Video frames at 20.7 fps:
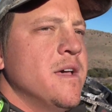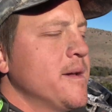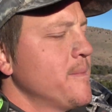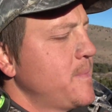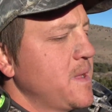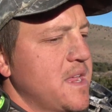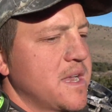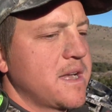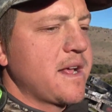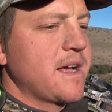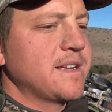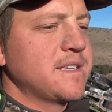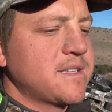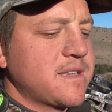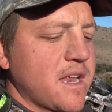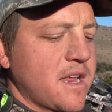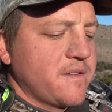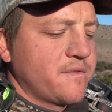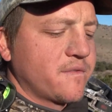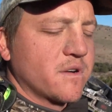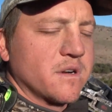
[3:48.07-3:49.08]
it'll be a nice
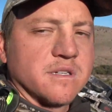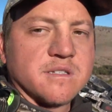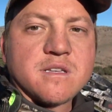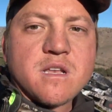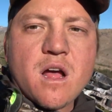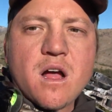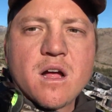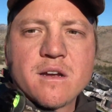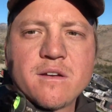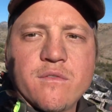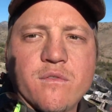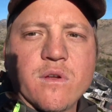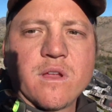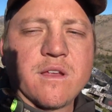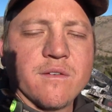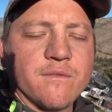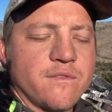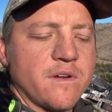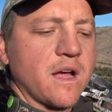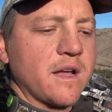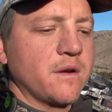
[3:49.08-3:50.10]
day for a stalk if we
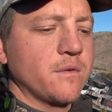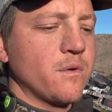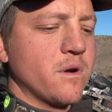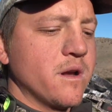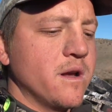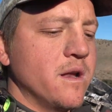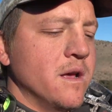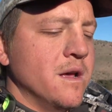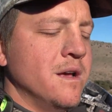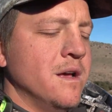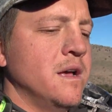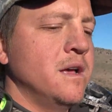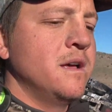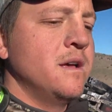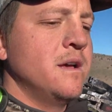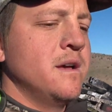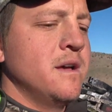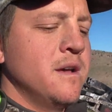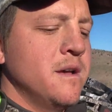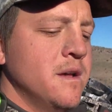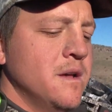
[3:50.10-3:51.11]
can find one
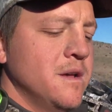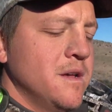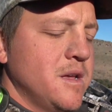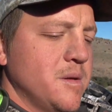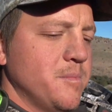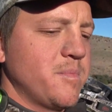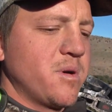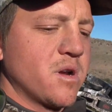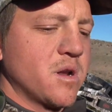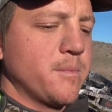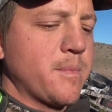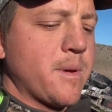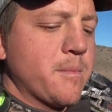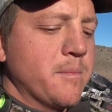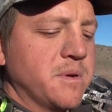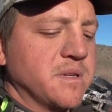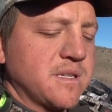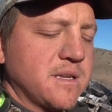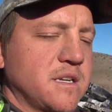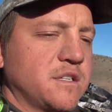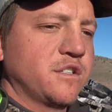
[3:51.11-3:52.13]
and put him in
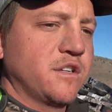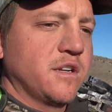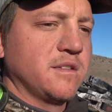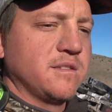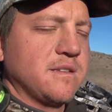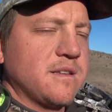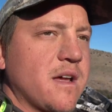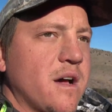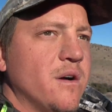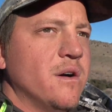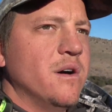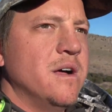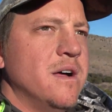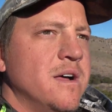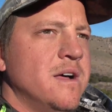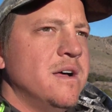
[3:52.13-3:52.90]
position. So